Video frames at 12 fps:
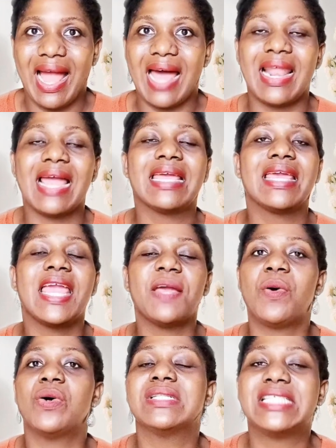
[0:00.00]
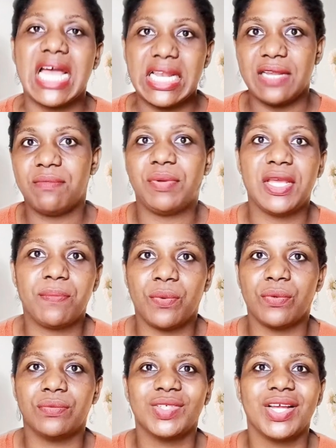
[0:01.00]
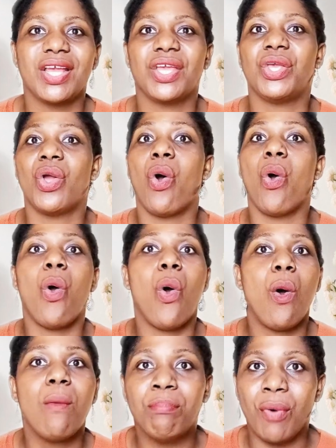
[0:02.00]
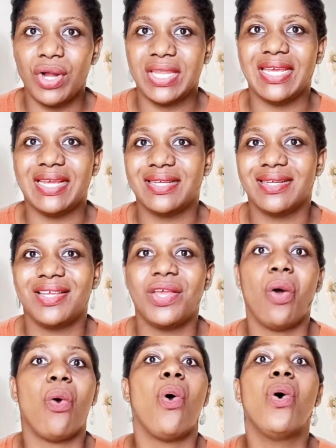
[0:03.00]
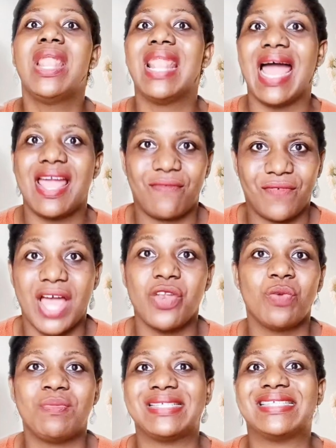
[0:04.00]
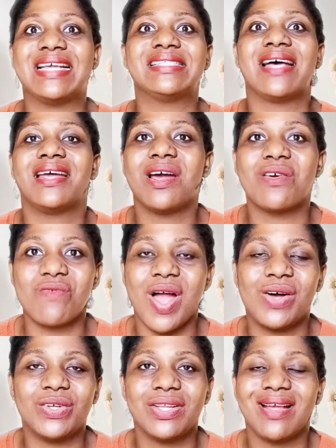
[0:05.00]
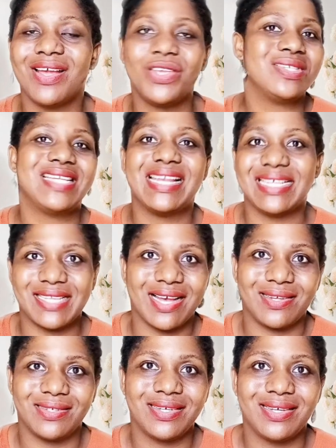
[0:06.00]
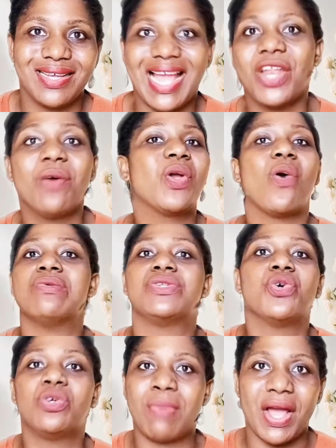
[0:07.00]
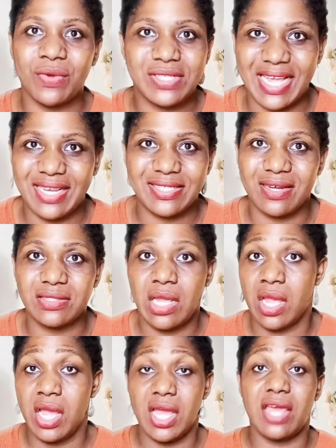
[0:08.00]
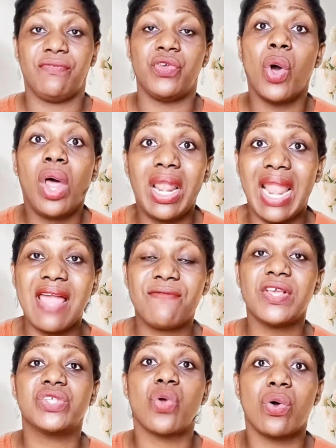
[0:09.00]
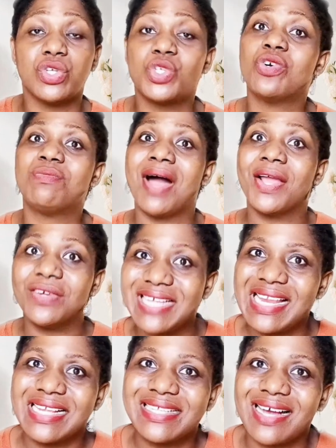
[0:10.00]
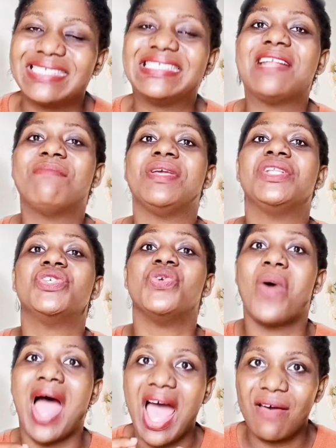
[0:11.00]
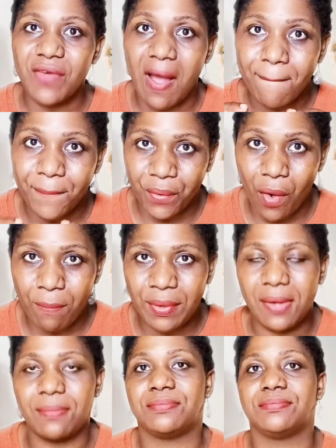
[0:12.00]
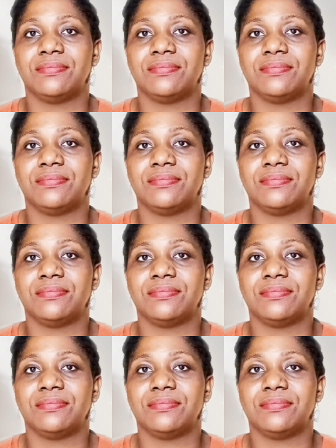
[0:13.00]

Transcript: And I keep on telling people, your whole body, your whole life cannot be centered around your genital, cannot be controlled by your genital. If your life is controlled by your genital, that means you have a problem.